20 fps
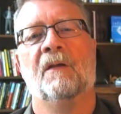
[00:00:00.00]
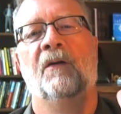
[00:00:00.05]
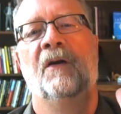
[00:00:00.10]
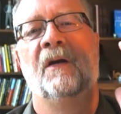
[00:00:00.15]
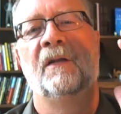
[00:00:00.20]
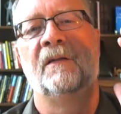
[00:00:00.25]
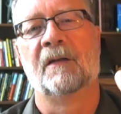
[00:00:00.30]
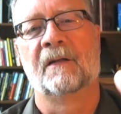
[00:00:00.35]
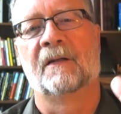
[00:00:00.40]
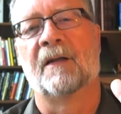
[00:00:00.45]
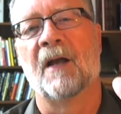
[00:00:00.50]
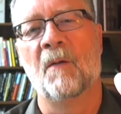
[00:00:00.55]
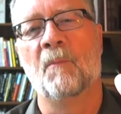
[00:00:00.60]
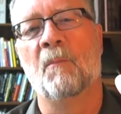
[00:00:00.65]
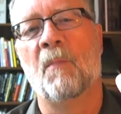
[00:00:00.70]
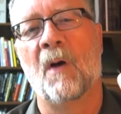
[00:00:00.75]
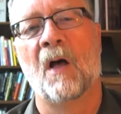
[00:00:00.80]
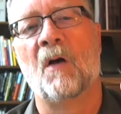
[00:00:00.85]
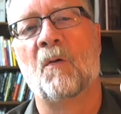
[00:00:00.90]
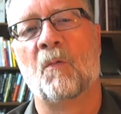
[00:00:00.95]
Right? The
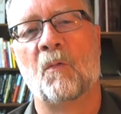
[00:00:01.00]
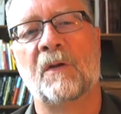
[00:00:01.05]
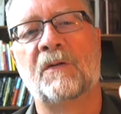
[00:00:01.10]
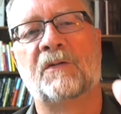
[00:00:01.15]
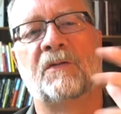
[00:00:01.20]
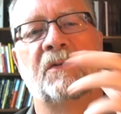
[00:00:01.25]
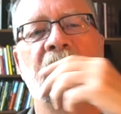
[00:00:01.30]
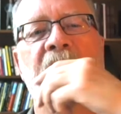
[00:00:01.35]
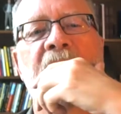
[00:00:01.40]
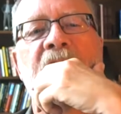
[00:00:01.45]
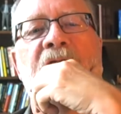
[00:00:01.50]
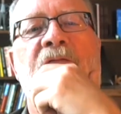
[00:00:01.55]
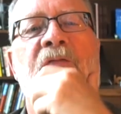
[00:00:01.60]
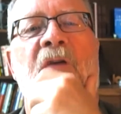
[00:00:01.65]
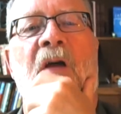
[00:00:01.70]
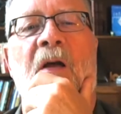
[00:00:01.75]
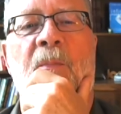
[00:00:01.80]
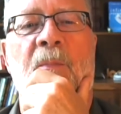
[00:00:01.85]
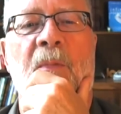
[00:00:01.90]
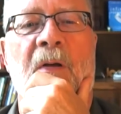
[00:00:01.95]
Gumball Wizard is
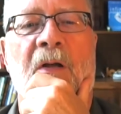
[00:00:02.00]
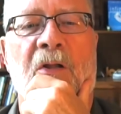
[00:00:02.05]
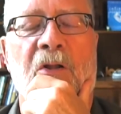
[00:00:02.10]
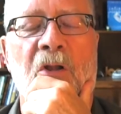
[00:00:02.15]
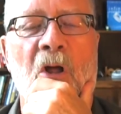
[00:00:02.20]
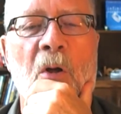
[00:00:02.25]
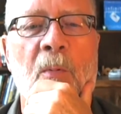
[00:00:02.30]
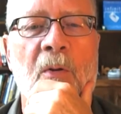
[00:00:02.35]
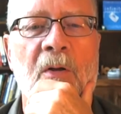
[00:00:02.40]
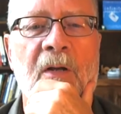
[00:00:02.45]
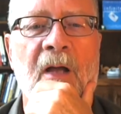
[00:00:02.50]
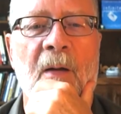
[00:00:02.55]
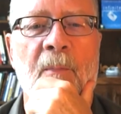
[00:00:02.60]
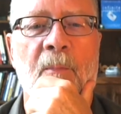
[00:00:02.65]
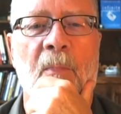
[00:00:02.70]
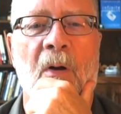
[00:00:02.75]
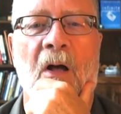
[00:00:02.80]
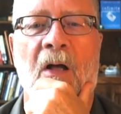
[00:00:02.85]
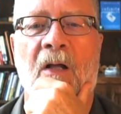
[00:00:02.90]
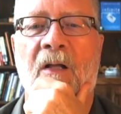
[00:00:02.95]
from Global
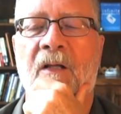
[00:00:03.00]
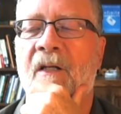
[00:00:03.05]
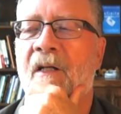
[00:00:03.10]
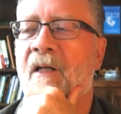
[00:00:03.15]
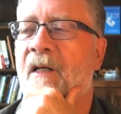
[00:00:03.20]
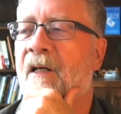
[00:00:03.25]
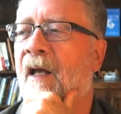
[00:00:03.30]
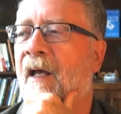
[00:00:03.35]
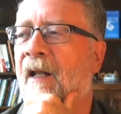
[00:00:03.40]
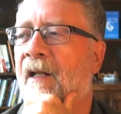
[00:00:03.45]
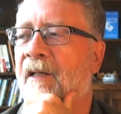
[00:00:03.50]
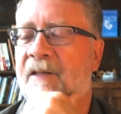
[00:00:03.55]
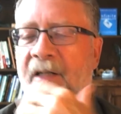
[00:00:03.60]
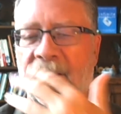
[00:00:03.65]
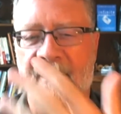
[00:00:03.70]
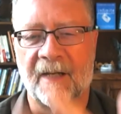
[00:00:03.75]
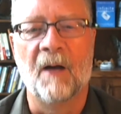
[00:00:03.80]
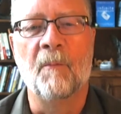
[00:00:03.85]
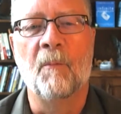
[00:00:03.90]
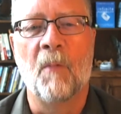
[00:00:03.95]
Gumball, and it's a
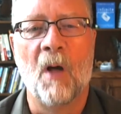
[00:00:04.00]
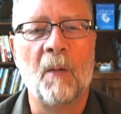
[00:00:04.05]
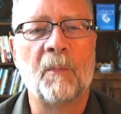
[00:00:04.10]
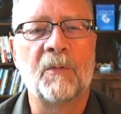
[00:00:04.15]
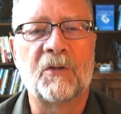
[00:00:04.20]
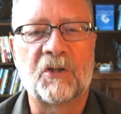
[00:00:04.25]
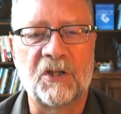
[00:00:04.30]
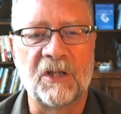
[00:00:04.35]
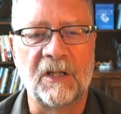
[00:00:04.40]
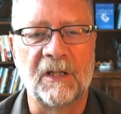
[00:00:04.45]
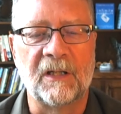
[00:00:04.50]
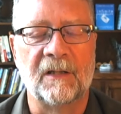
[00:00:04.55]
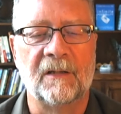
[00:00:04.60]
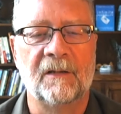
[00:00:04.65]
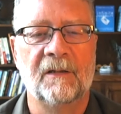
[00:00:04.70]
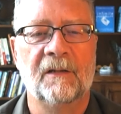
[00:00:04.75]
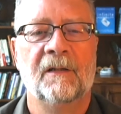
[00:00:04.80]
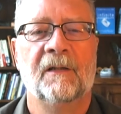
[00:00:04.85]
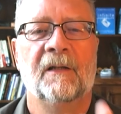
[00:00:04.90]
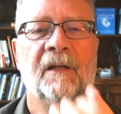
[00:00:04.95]
gumball
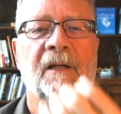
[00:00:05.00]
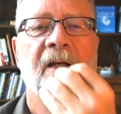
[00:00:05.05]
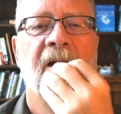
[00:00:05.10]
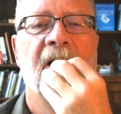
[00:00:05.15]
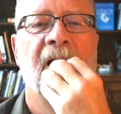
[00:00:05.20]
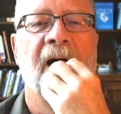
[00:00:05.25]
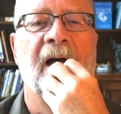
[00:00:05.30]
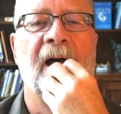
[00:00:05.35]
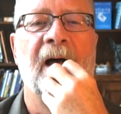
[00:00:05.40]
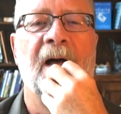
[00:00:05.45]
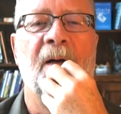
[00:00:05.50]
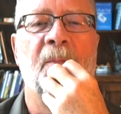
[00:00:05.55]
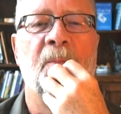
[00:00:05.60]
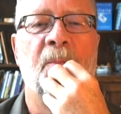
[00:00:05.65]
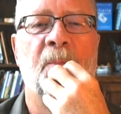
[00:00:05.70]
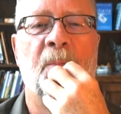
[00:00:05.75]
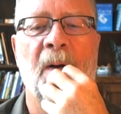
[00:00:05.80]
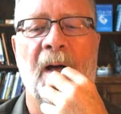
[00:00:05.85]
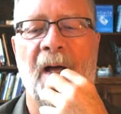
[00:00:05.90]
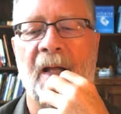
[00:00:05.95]
machine.
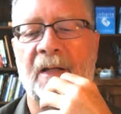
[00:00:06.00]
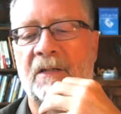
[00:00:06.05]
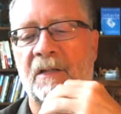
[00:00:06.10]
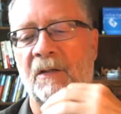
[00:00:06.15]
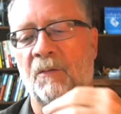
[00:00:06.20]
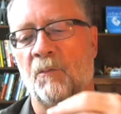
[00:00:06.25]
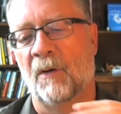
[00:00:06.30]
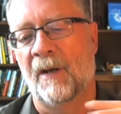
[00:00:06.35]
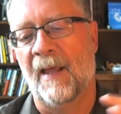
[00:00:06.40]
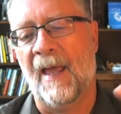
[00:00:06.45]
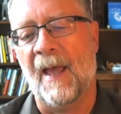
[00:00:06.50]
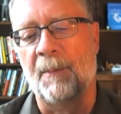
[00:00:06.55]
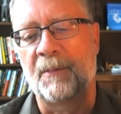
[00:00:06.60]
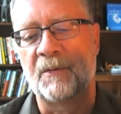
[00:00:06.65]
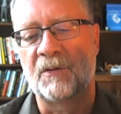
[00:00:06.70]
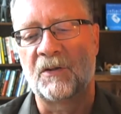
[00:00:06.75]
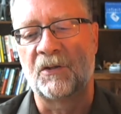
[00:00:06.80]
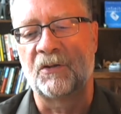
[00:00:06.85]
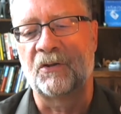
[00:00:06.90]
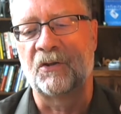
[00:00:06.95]
But what
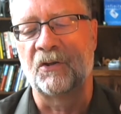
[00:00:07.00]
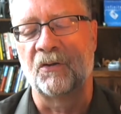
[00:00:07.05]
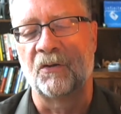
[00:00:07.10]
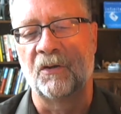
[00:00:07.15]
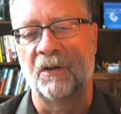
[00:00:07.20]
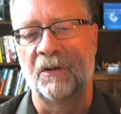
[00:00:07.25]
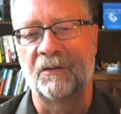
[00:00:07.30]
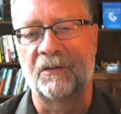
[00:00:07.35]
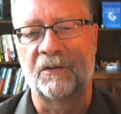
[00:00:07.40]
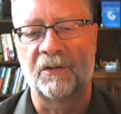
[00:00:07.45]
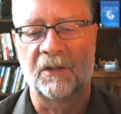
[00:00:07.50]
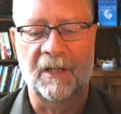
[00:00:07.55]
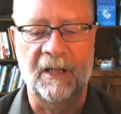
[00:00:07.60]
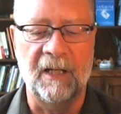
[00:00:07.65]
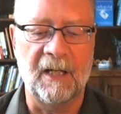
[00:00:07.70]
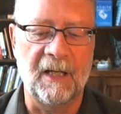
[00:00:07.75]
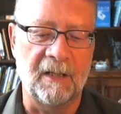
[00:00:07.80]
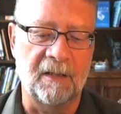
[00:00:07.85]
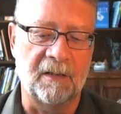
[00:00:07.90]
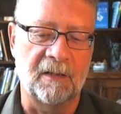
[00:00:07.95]
happens is the
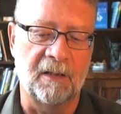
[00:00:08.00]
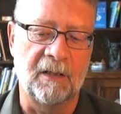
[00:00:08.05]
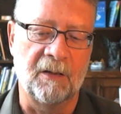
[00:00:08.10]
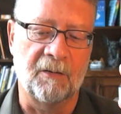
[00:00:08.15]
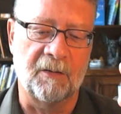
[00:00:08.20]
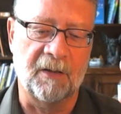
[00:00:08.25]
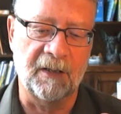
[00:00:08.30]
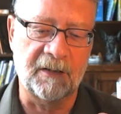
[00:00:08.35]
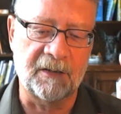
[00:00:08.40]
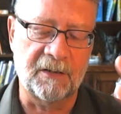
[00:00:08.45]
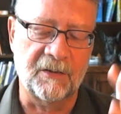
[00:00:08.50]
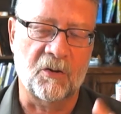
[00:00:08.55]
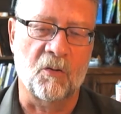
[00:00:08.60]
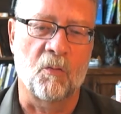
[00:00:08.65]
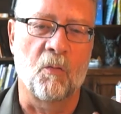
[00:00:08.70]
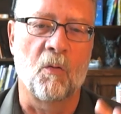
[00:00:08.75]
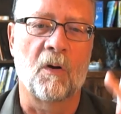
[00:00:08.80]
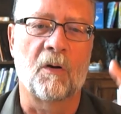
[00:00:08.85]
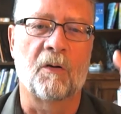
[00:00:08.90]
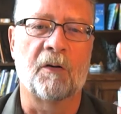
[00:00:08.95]
kid gets a
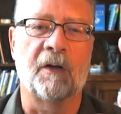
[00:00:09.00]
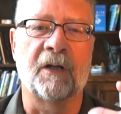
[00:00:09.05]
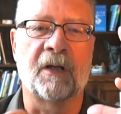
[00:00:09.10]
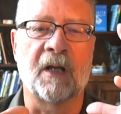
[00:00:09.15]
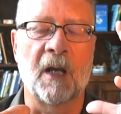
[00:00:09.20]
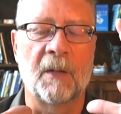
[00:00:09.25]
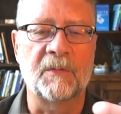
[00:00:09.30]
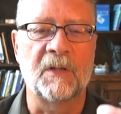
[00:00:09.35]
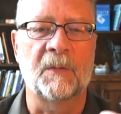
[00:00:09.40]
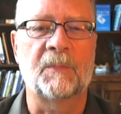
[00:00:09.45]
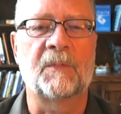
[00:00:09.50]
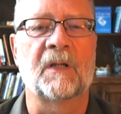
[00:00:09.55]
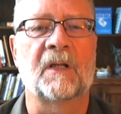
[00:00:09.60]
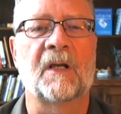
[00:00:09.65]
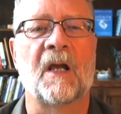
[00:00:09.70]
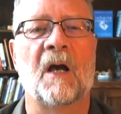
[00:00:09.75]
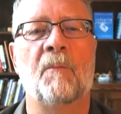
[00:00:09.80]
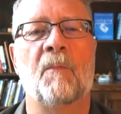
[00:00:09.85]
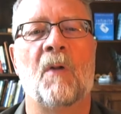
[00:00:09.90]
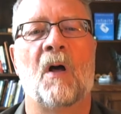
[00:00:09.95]
quarter and he comes up to the
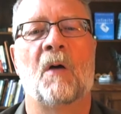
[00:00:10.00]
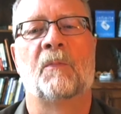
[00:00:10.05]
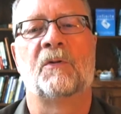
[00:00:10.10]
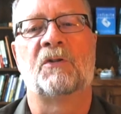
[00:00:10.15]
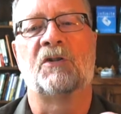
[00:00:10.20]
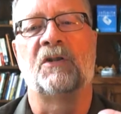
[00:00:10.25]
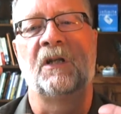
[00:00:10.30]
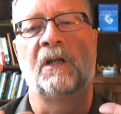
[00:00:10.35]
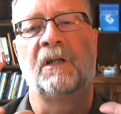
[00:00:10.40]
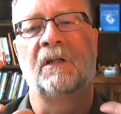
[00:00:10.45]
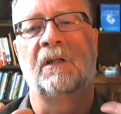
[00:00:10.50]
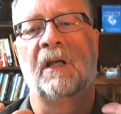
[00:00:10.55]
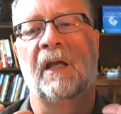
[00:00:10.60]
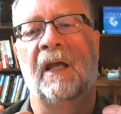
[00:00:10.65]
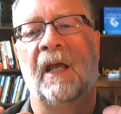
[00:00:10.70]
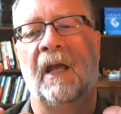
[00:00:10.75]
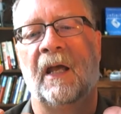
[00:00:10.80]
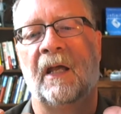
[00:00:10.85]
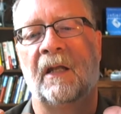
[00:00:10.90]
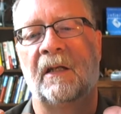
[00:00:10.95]
gumball machine
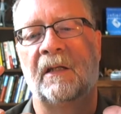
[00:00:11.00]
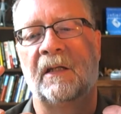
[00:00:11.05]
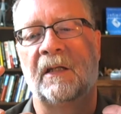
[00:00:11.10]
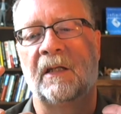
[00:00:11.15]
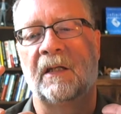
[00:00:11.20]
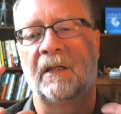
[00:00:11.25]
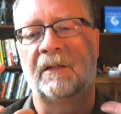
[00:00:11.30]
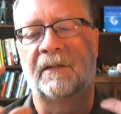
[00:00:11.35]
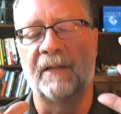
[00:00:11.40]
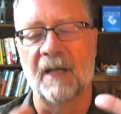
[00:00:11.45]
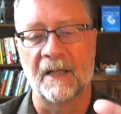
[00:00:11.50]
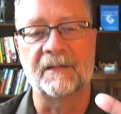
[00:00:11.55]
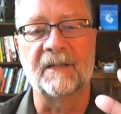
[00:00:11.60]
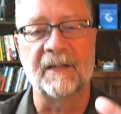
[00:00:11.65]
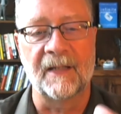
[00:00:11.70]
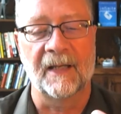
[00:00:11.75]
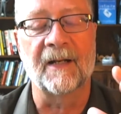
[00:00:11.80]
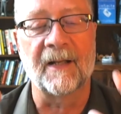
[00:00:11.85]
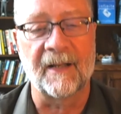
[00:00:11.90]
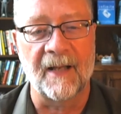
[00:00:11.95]
and he
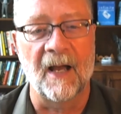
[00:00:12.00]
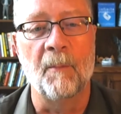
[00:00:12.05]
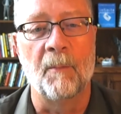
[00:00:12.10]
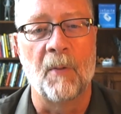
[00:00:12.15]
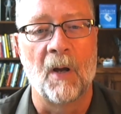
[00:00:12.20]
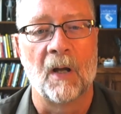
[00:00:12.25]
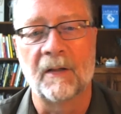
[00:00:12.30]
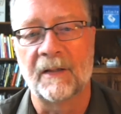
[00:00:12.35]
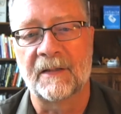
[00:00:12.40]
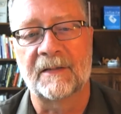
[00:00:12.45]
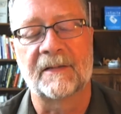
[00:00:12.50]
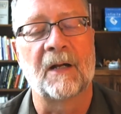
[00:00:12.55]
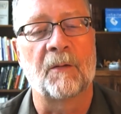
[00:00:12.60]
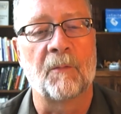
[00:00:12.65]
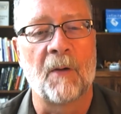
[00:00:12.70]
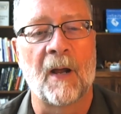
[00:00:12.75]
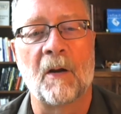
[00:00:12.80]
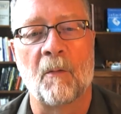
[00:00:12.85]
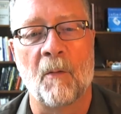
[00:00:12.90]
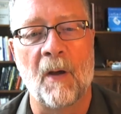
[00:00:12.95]
doesn't get a gumball, at least not
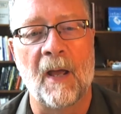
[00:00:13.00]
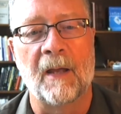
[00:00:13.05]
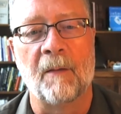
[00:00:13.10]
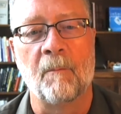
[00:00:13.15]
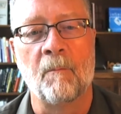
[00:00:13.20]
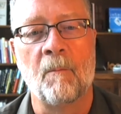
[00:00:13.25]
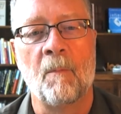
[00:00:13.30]
right away.